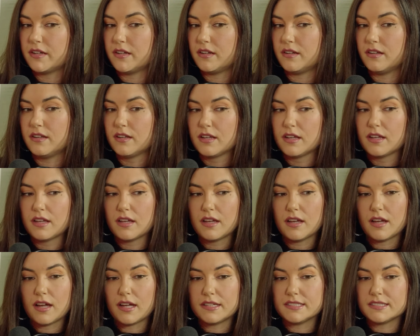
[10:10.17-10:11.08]
And
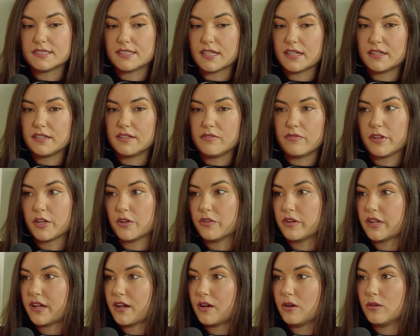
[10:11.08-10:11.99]
I decided to figure
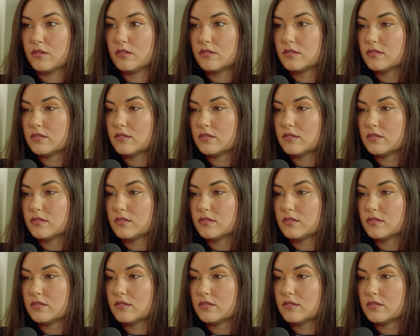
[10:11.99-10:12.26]
it out